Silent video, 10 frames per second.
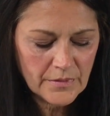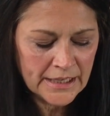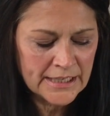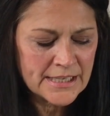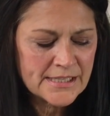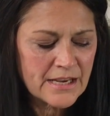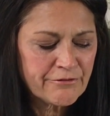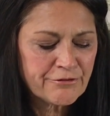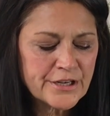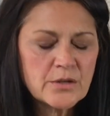It is a
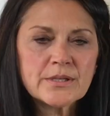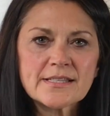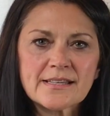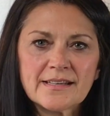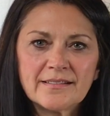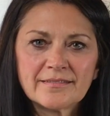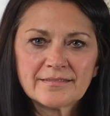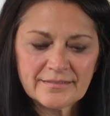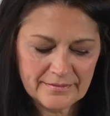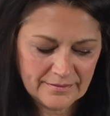frequency,
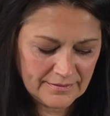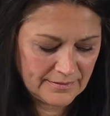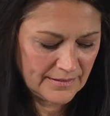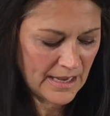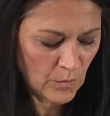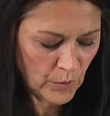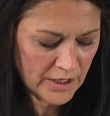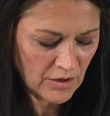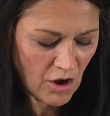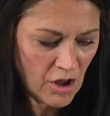and we
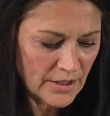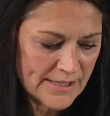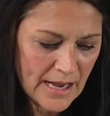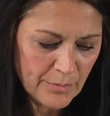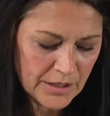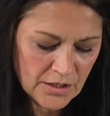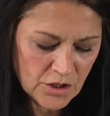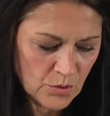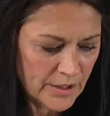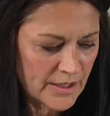can all tap
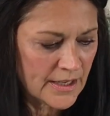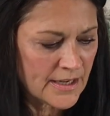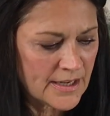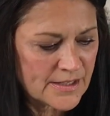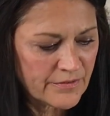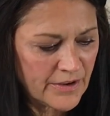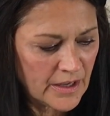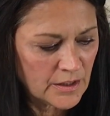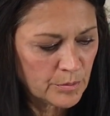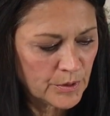into it. It is
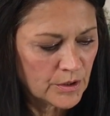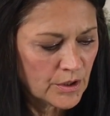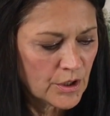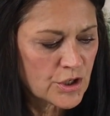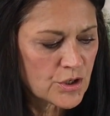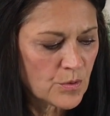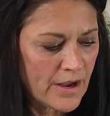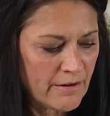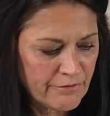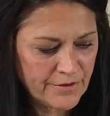available to
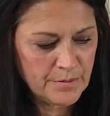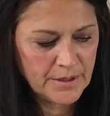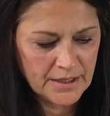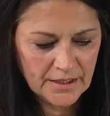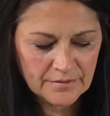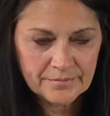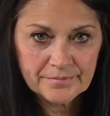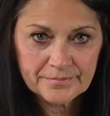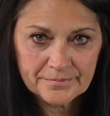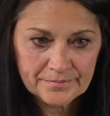everybody.
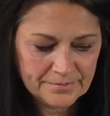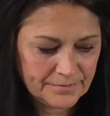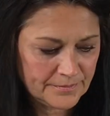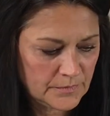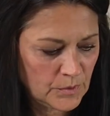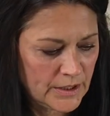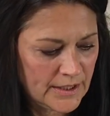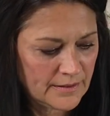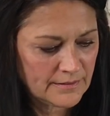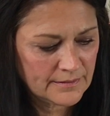
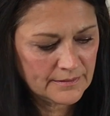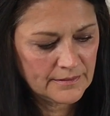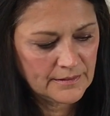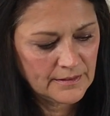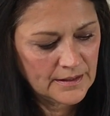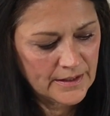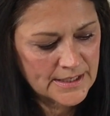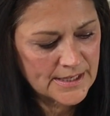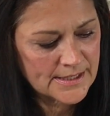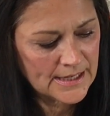Okay,
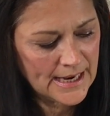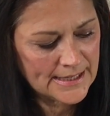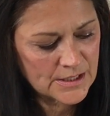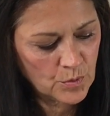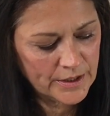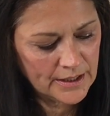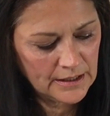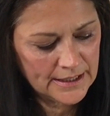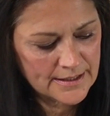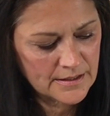this is the last one I'd
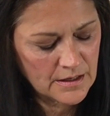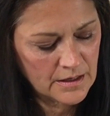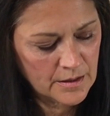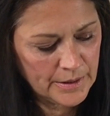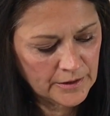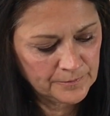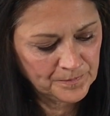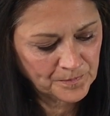like to talk about.